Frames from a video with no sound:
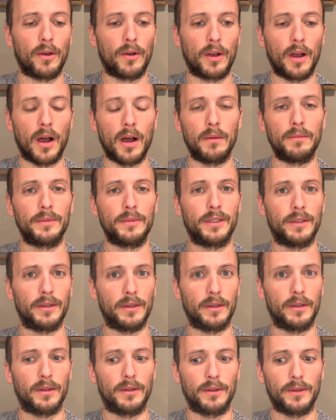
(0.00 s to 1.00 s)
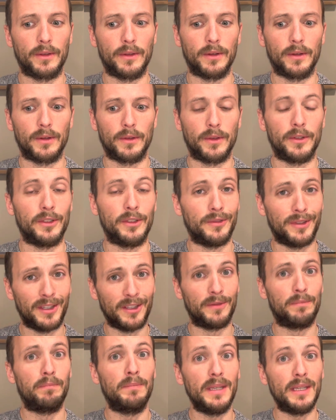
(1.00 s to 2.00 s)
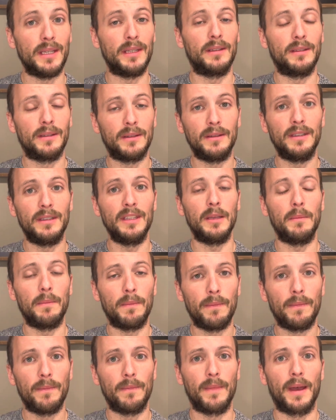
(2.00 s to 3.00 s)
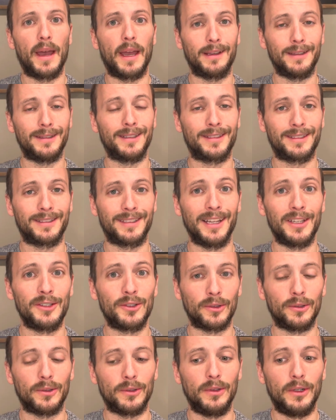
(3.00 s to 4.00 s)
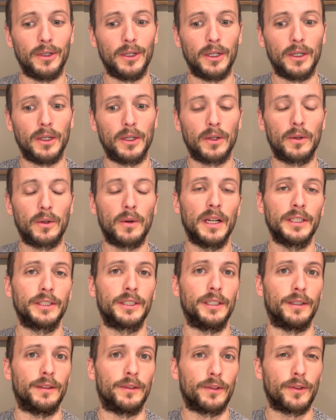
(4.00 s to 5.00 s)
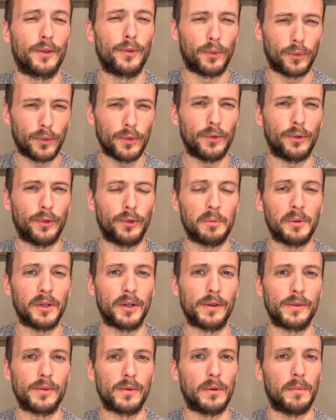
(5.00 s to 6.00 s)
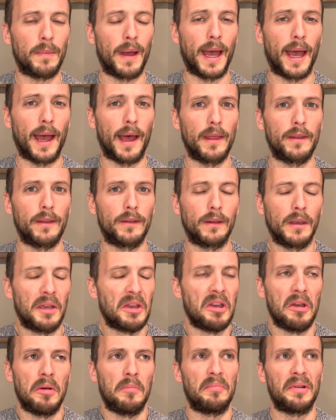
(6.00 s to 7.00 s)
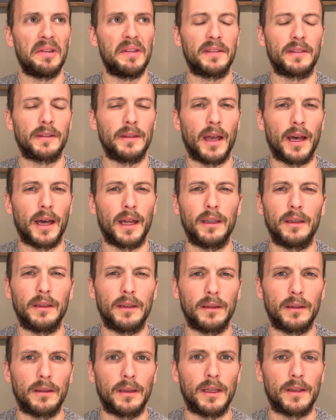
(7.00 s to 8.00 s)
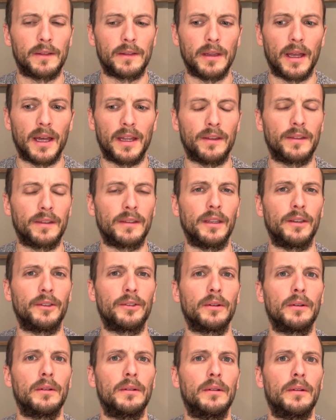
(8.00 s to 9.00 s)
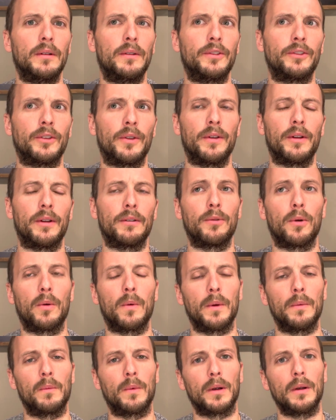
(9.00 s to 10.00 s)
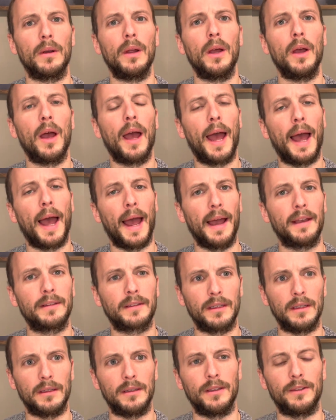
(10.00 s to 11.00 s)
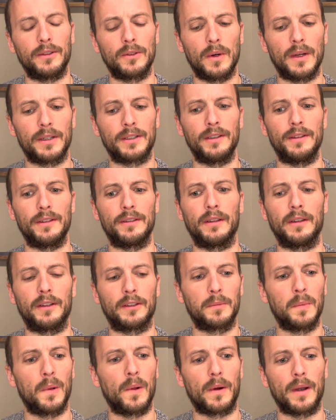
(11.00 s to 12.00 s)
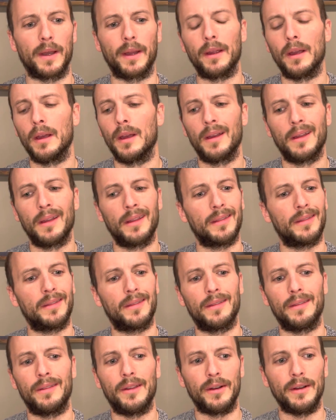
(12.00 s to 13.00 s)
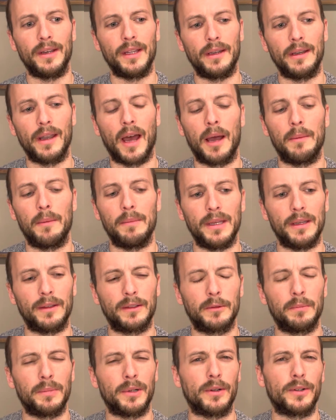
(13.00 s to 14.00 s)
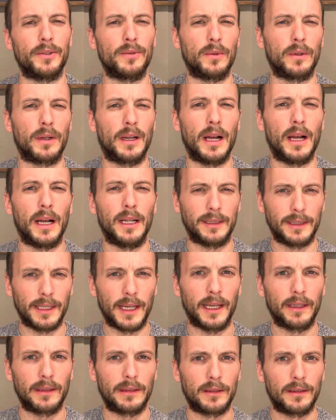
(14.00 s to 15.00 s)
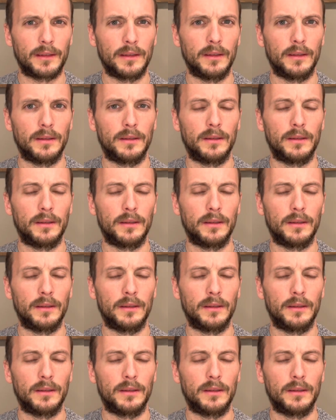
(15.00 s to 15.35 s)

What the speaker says: come to these deep existential questions through spiritual paths, but it's not essential. So therefore, when we're asking these questions and exploring, there need not be a spiritual context